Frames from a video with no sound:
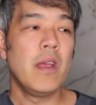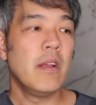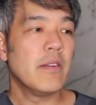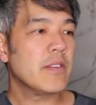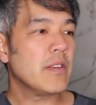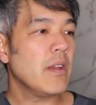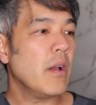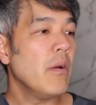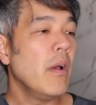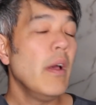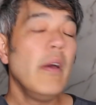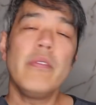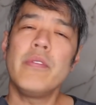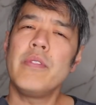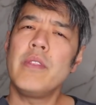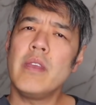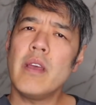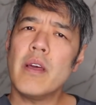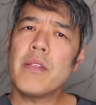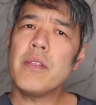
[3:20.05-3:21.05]
So
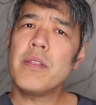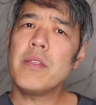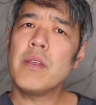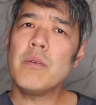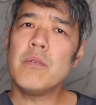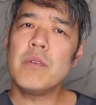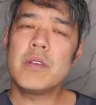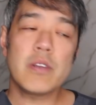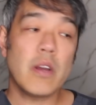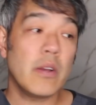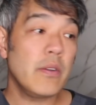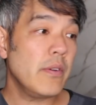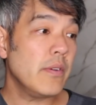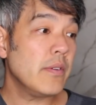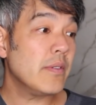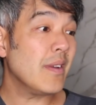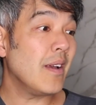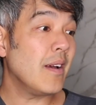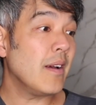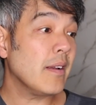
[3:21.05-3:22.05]
the other thing which I
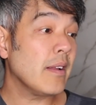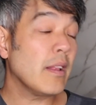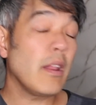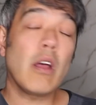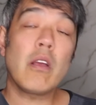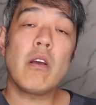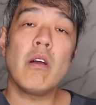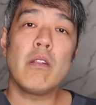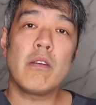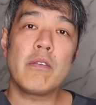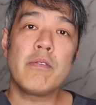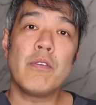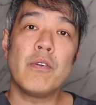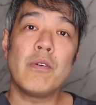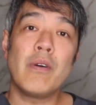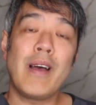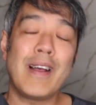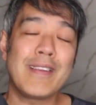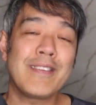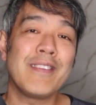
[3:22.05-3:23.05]
use
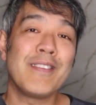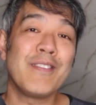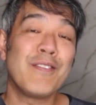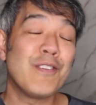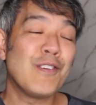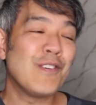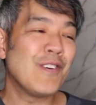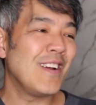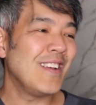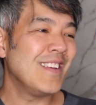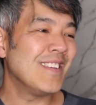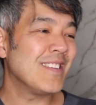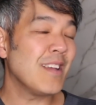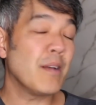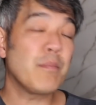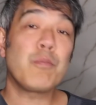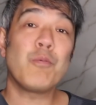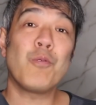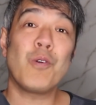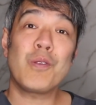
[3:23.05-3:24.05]
glycolic acid for is
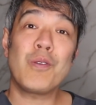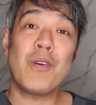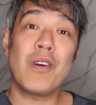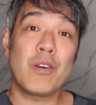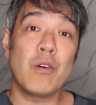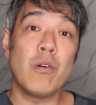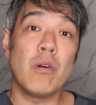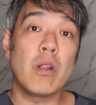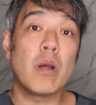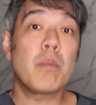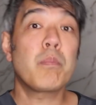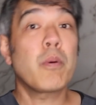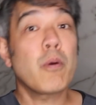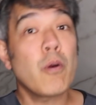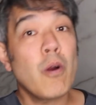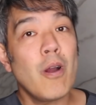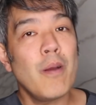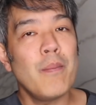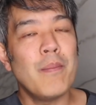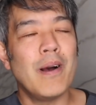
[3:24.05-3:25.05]
what I call a
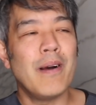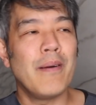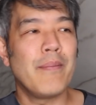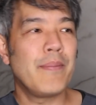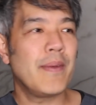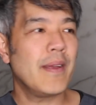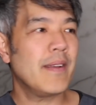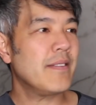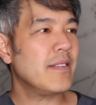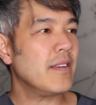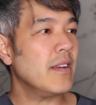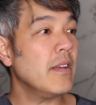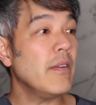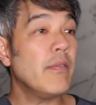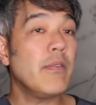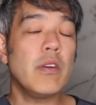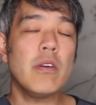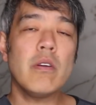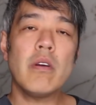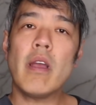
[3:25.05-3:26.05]
primer. Yeah? So
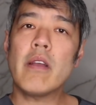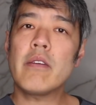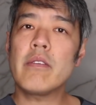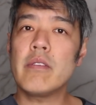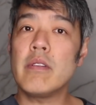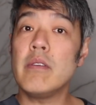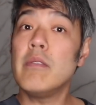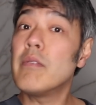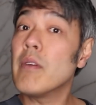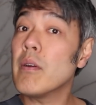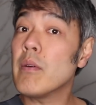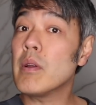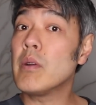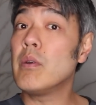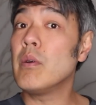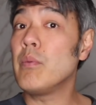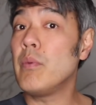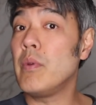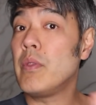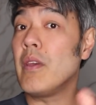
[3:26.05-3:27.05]
if you're actually very
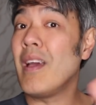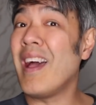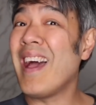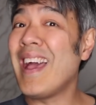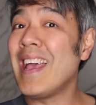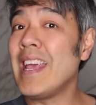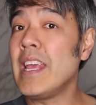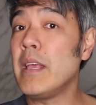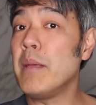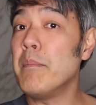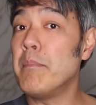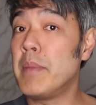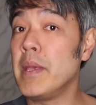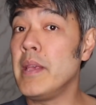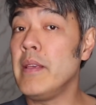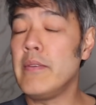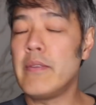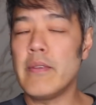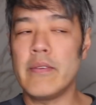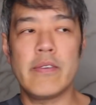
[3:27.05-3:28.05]
good with your A,
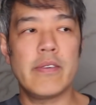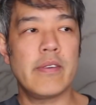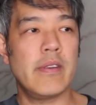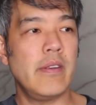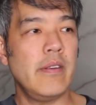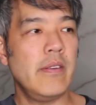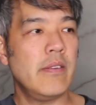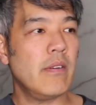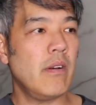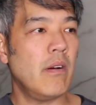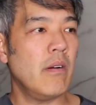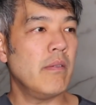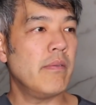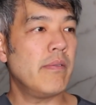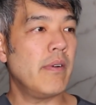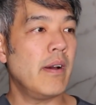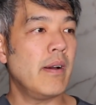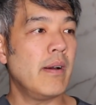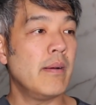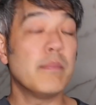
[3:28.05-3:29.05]
B's and C's
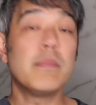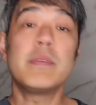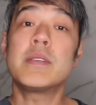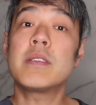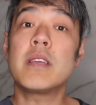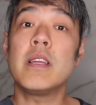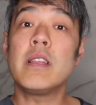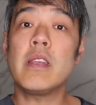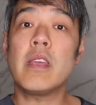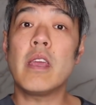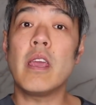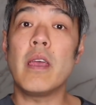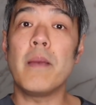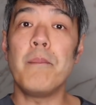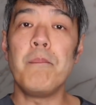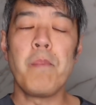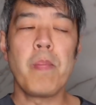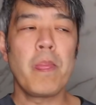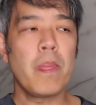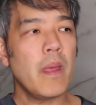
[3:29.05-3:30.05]
of
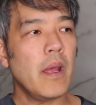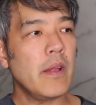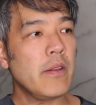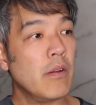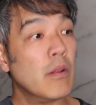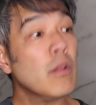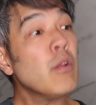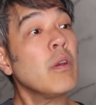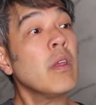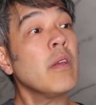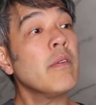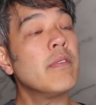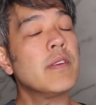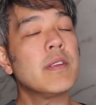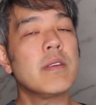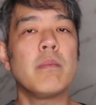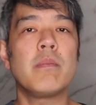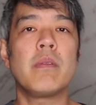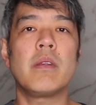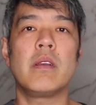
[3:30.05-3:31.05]
skincare, and you're looking for
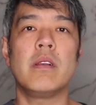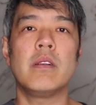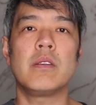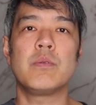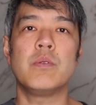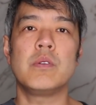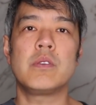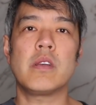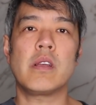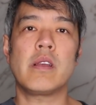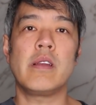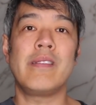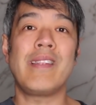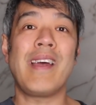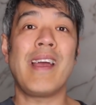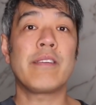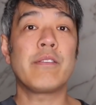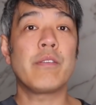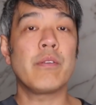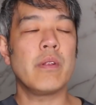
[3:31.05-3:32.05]
something else which can
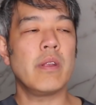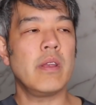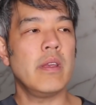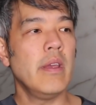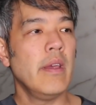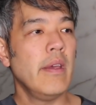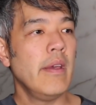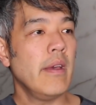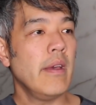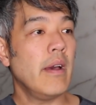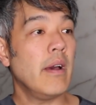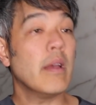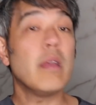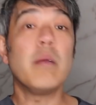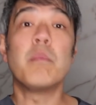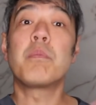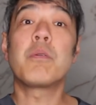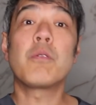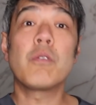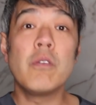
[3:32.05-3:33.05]
actually
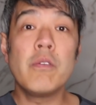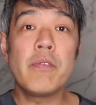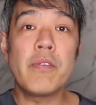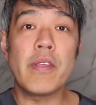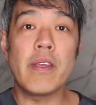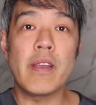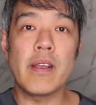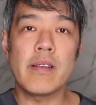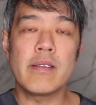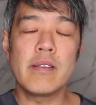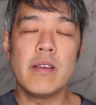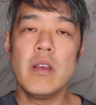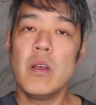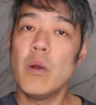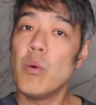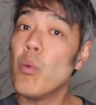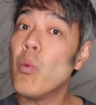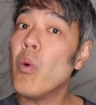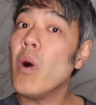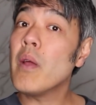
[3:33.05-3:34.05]
improve things,
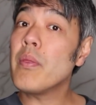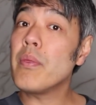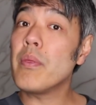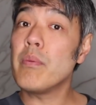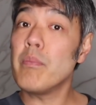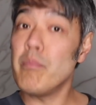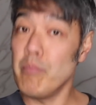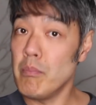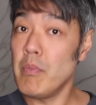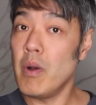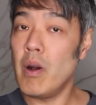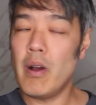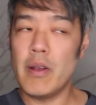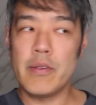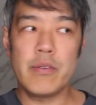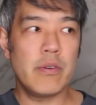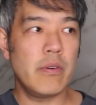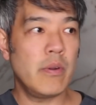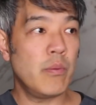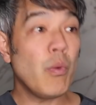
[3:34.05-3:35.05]
what I
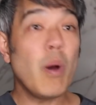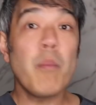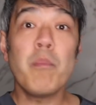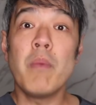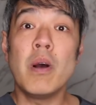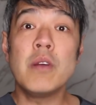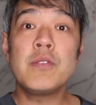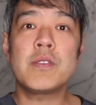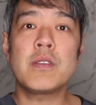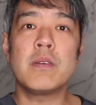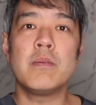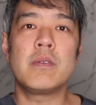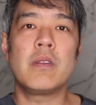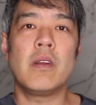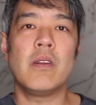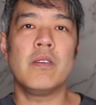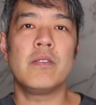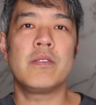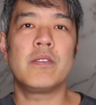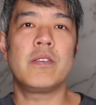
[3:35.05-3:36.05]
do and what most
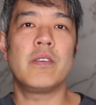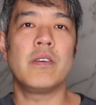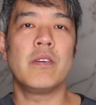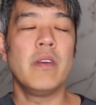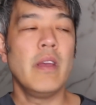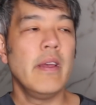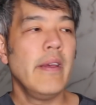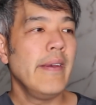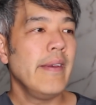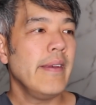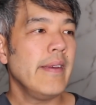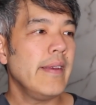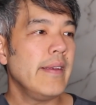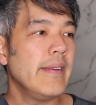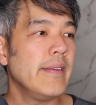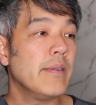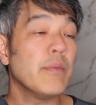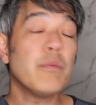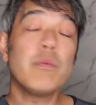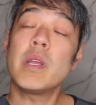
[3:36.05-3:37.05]
dermatologists do
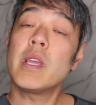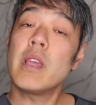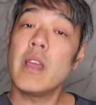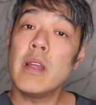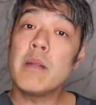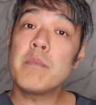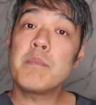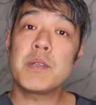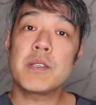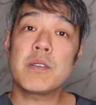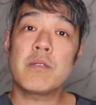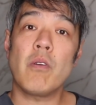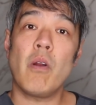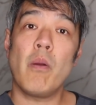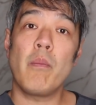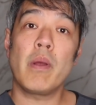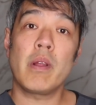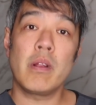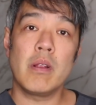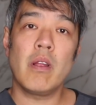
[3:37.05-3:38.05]
is we can
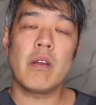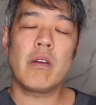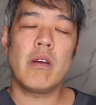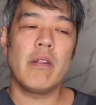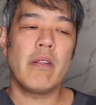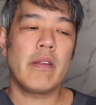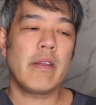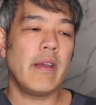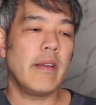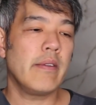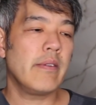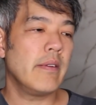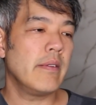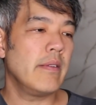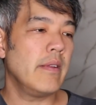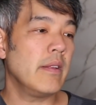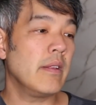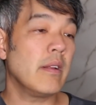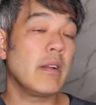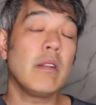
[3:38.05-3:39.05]
prescribe a glycolic
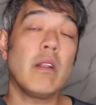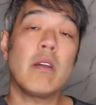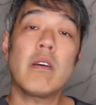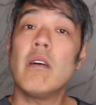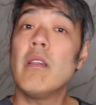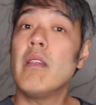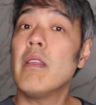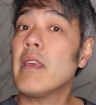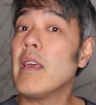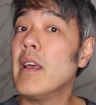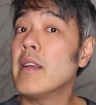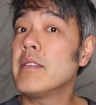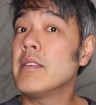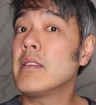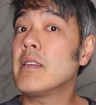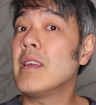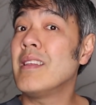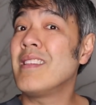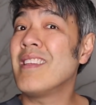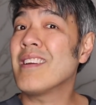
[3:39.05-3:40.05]
acid, and the glycolic
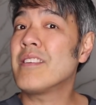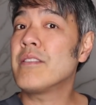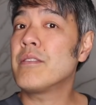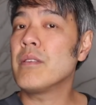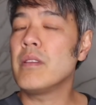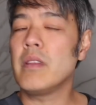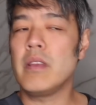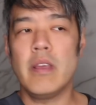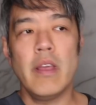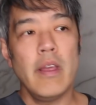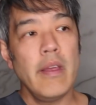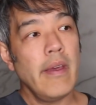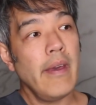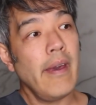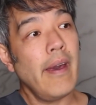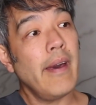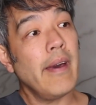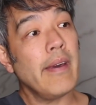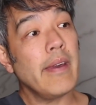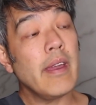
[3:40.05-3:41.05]
acid can actually
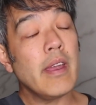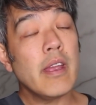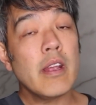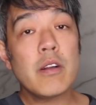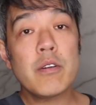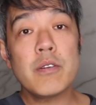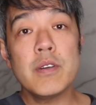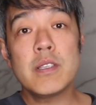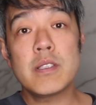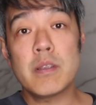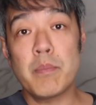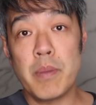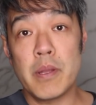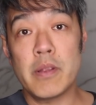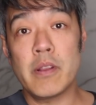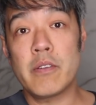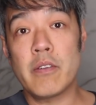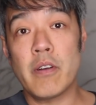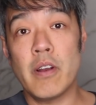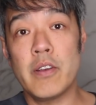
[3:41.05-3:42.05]
increase the
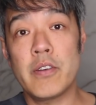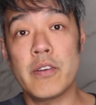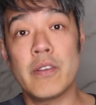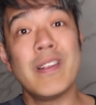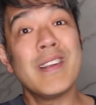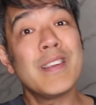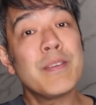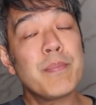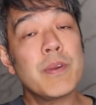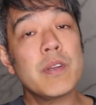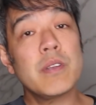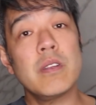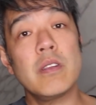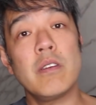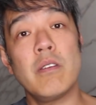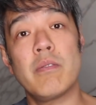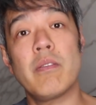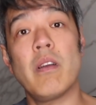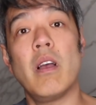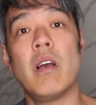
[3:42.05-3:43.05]
penetration, especially
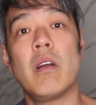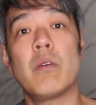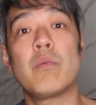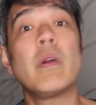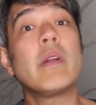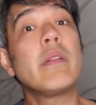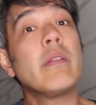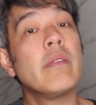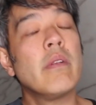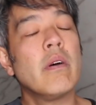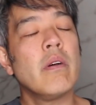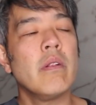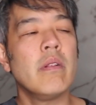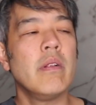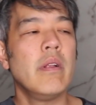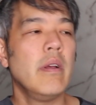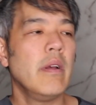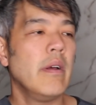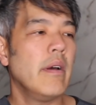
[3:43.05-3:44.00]
of retinol